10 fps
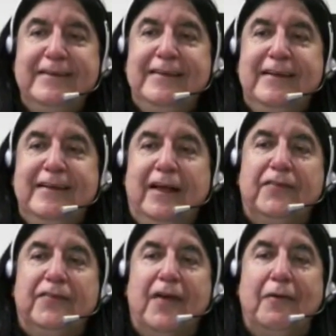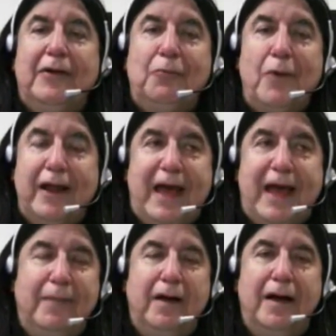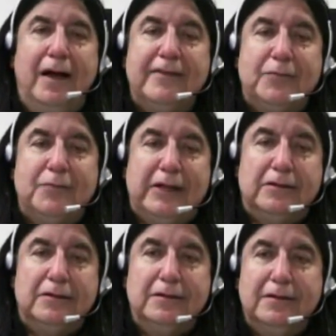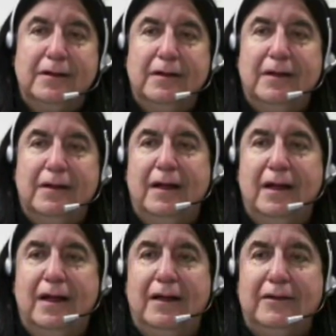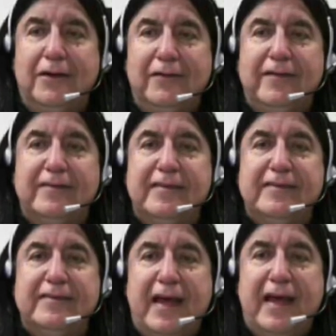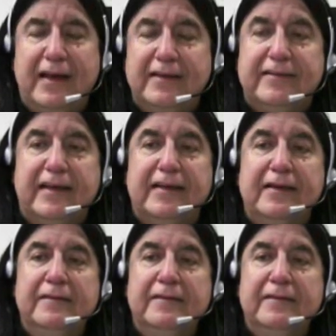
So at 1M, it's will, consciousness, energy.